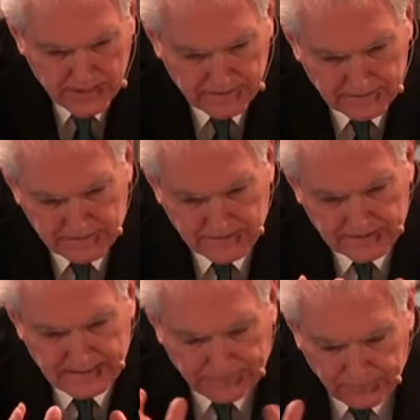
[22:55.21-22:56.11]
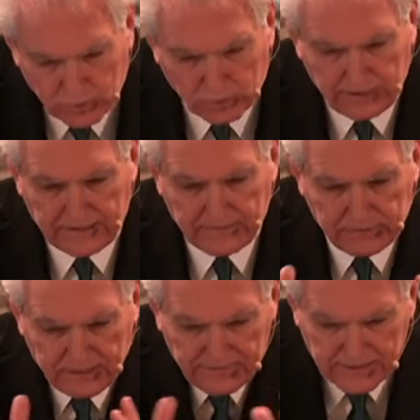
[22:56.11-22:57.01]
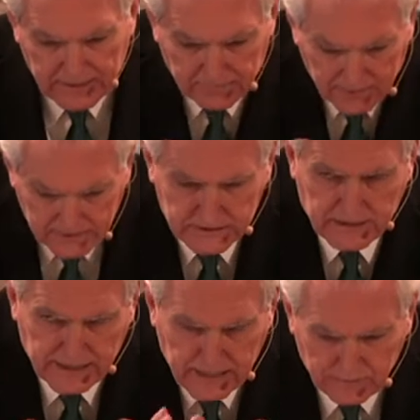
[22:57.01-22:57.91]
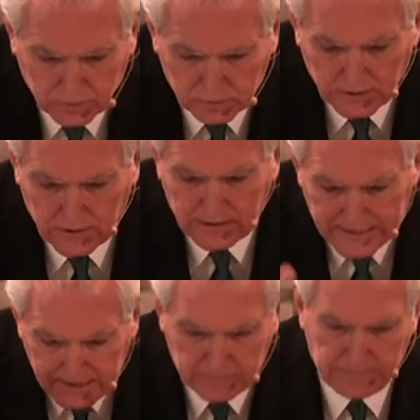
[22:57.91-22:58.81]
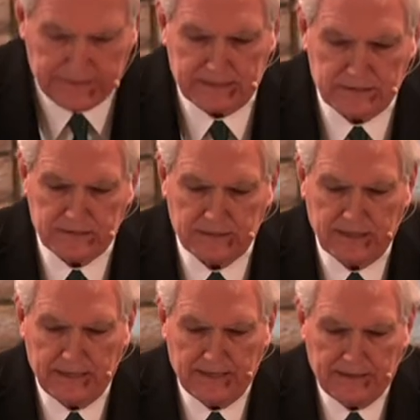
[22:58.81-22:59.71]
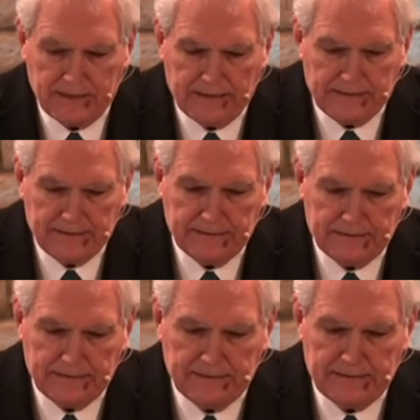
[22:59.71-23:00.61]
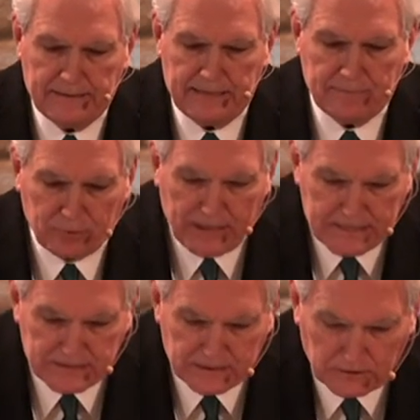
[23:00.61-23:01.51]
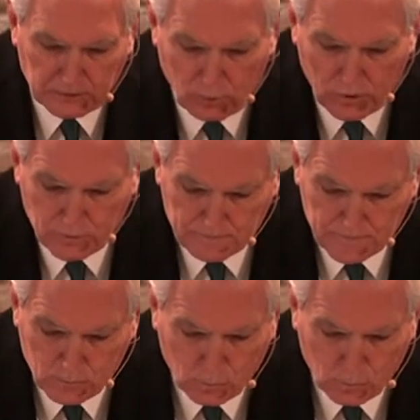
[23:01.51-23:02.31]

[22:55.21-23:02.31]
the difficulty of living amongst evil enemies. And he prays that the Lord will